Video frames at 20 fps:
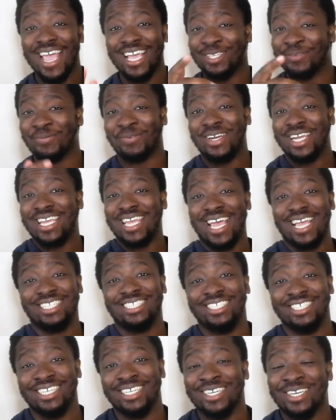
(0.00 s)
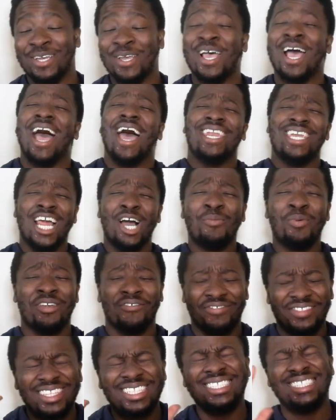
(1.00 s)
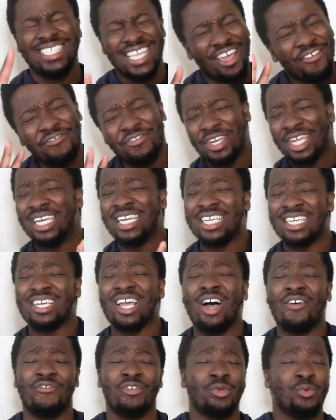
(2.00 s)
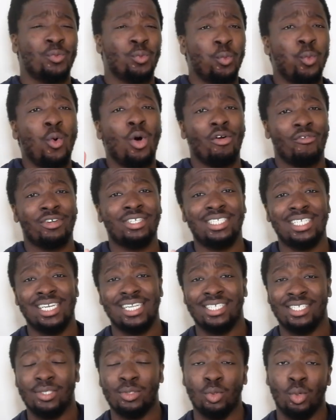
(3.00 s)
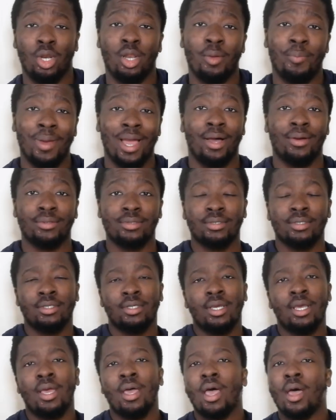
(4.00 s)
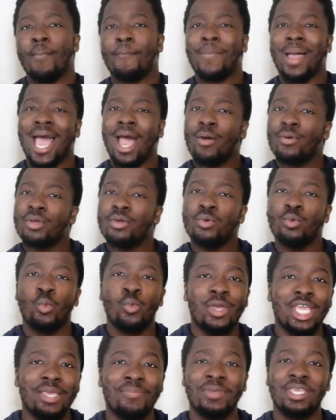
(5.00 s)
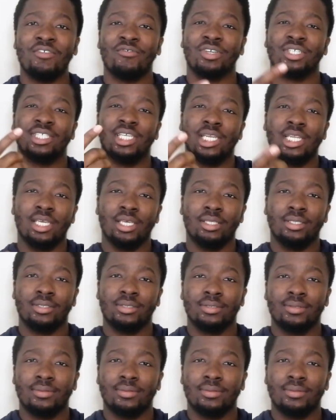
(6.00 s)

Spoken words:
it's pretty catchy. And now we've definitely covered what resilience is all about. But how can we be resilient?